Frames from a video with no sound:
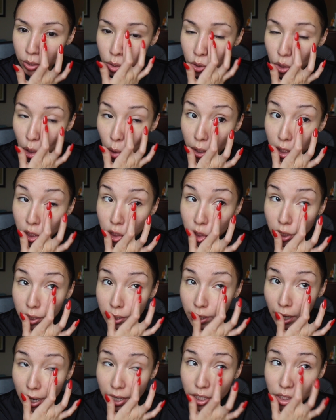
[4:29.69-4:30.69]
So it should
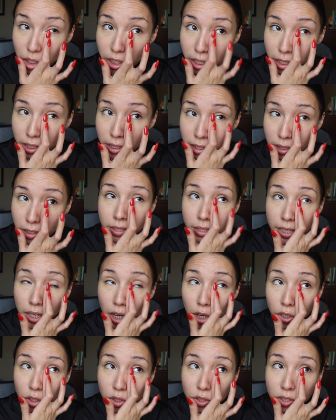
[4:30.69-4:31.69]
not just sit
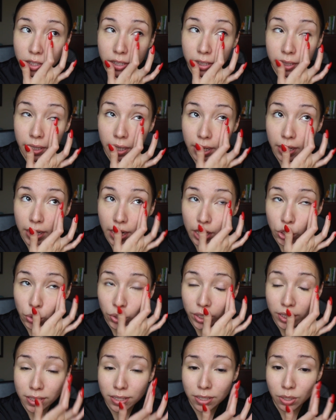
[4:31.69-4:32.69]
on your skin and you
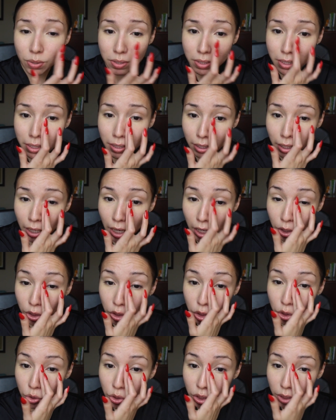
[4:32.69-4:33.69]
could still see the color.
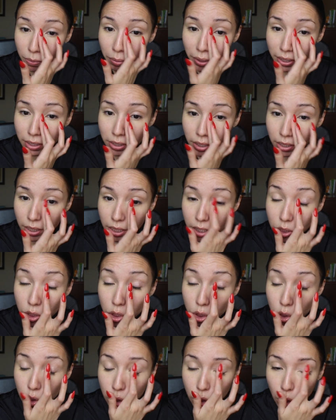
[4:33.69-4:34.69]
You should blend it in
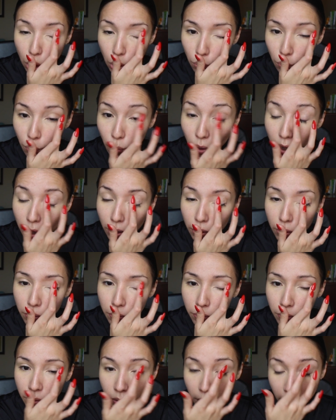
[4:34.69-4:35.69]
so
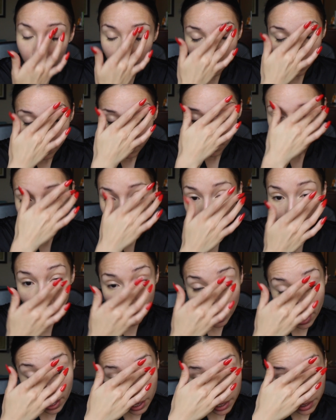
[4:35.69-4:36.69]
well
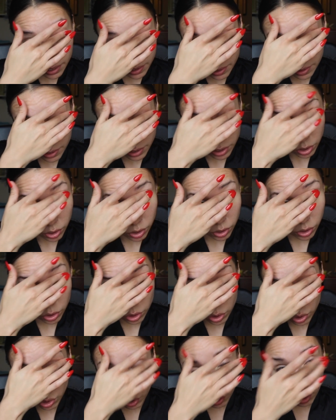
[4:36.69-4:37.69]
that
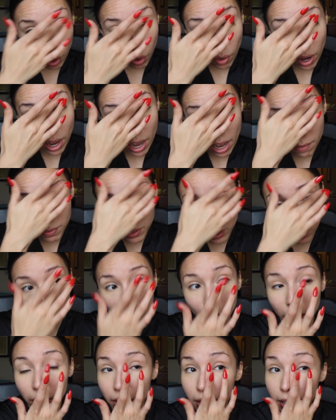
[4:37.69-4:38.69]
you don't have to
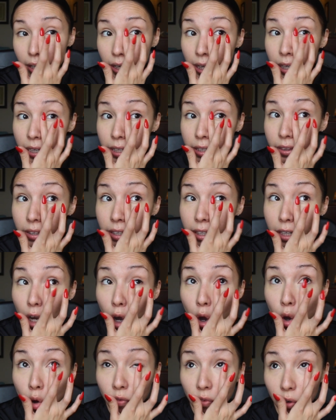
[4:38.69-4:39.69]
wear anything
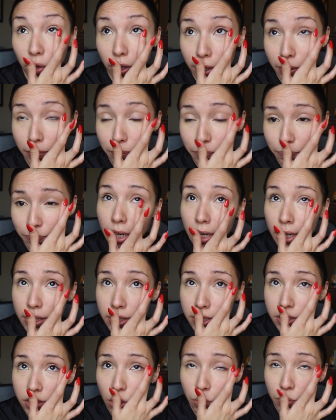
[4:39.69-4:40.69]
over it.
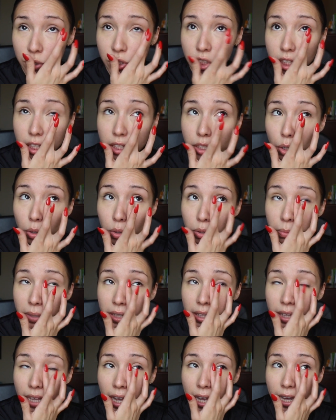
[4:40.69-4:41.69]
And so when she told
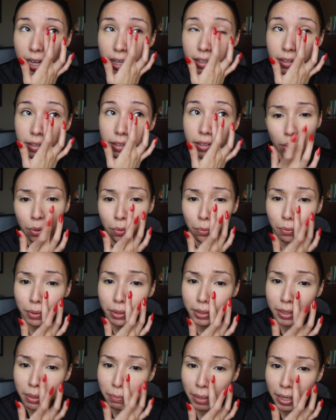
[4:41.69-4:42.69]
me that, it
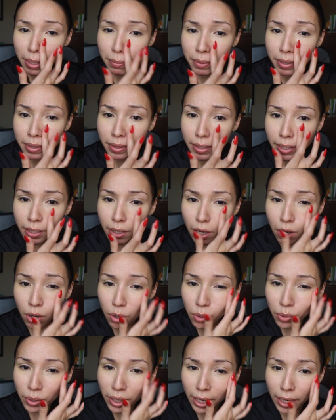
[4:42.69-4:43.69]
really made me think,
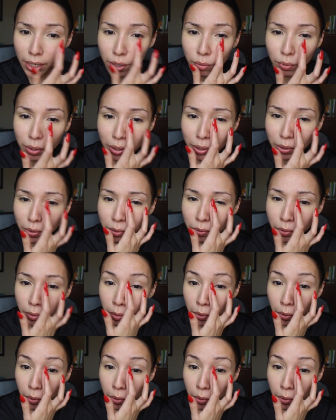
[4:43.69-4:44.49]
oh, okay, well,